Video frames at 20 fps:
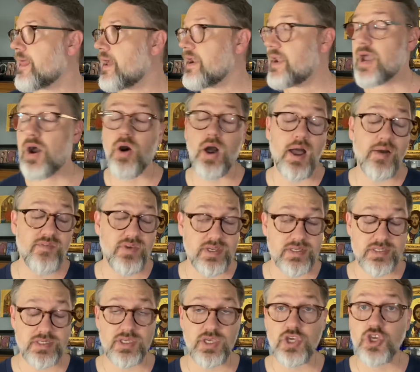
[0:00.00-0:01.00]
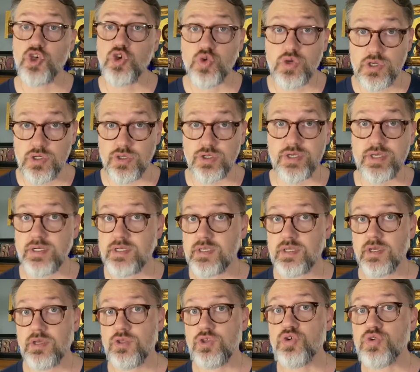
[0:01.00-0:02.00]
Now, obviously, you
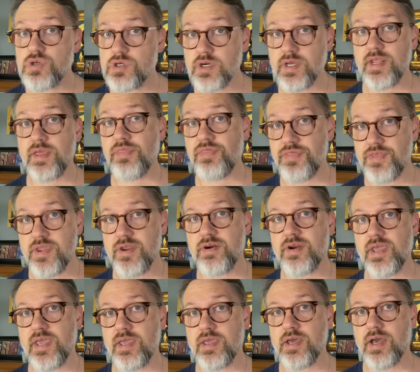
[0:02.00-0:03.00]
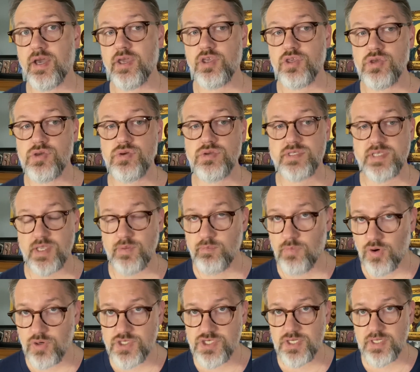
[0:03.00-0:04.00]
could in theory use
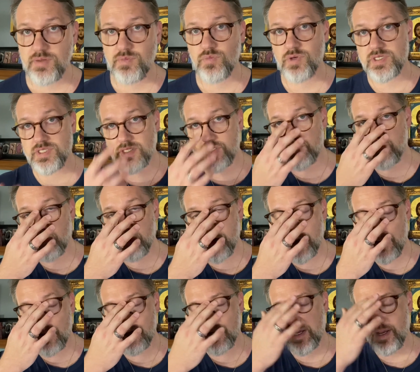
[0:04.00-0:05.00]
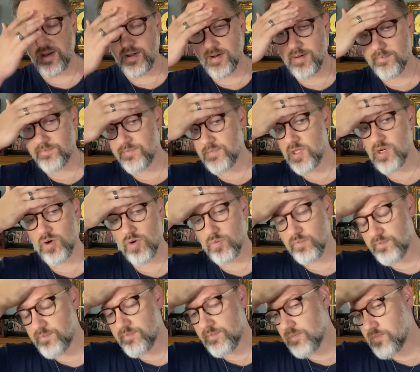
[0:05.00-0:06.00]
immersion, which is what you
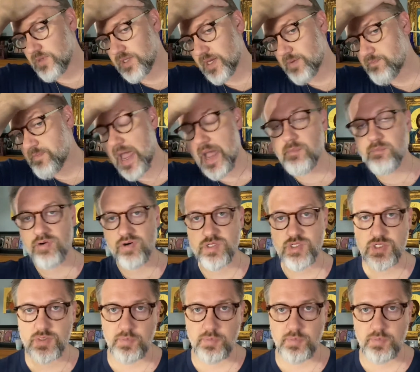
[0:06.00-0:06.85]
know, like Map vs.